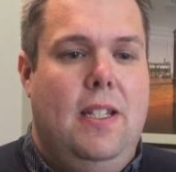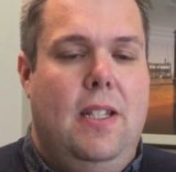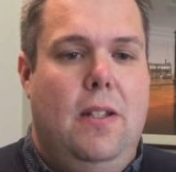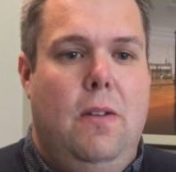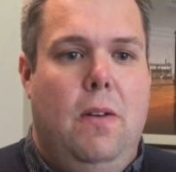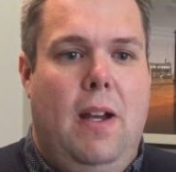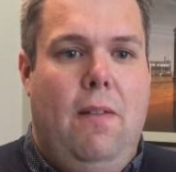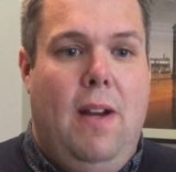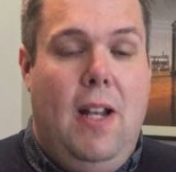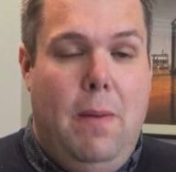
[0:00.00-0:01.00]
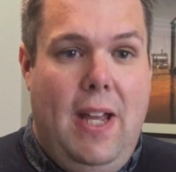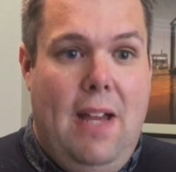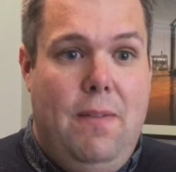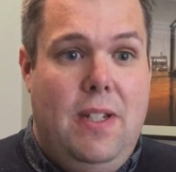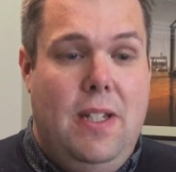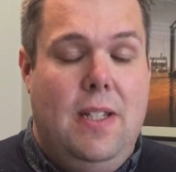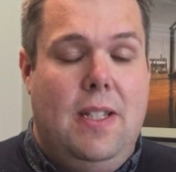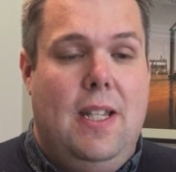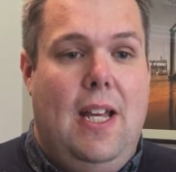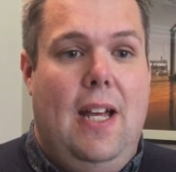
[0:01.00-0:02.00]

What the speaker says: to evaluate evidence,